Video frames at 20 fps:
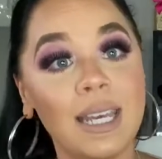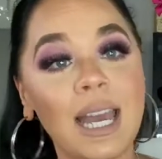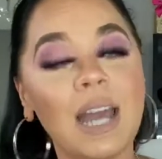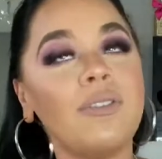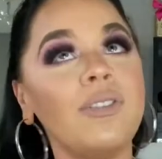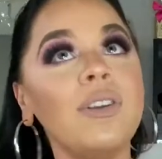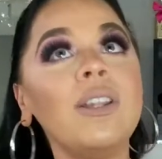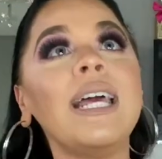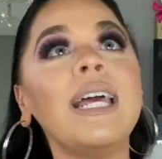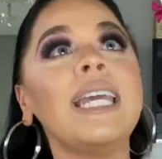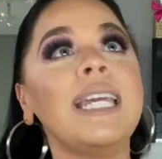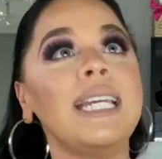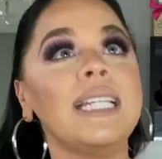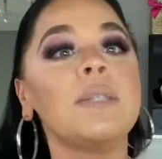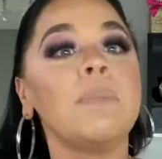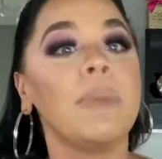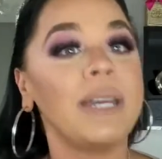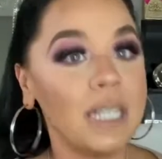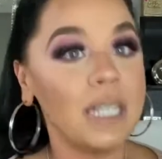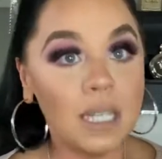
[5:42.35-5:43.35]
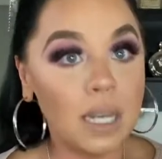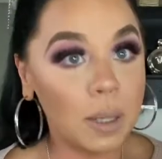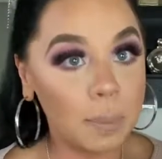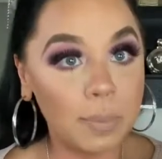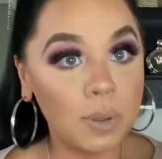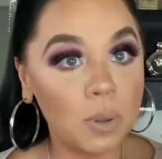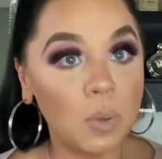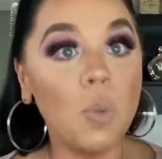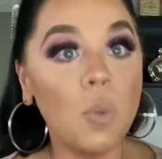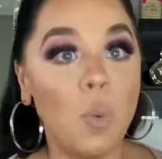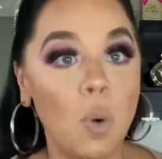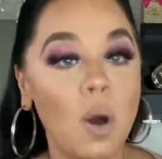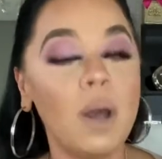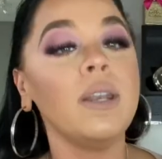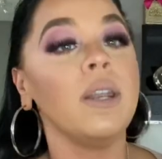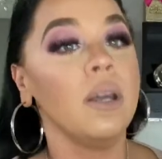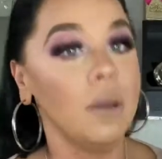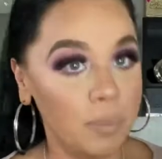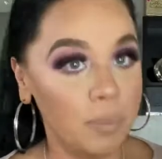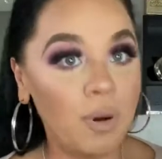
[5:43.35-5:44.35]
I feel like it's my number
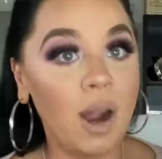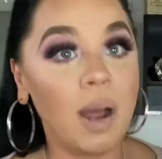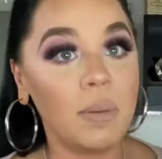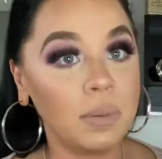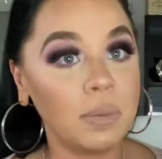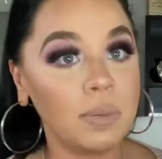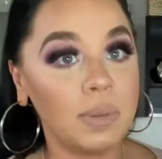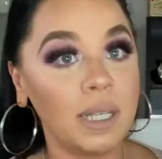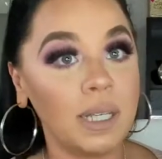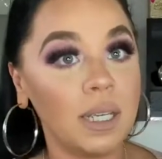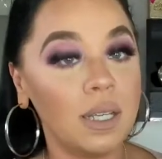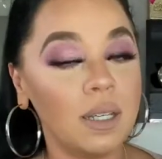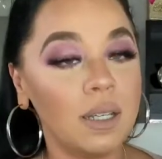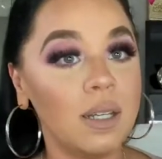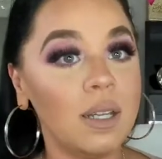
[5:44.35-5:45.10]
one probably